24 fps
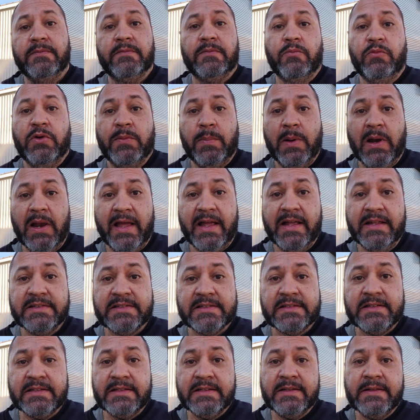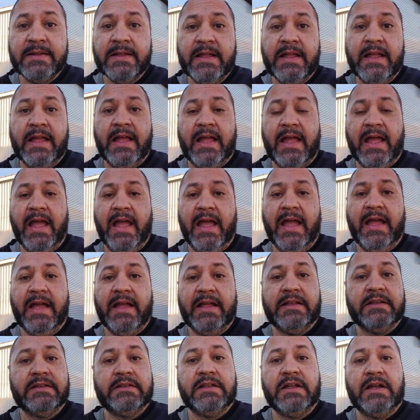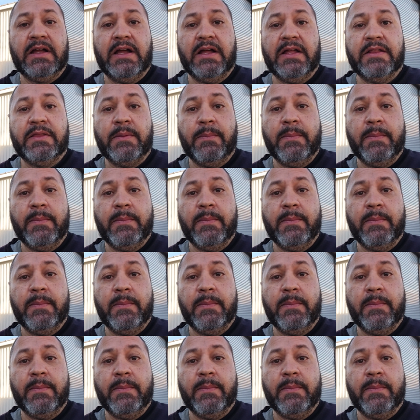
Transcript: replaced, and the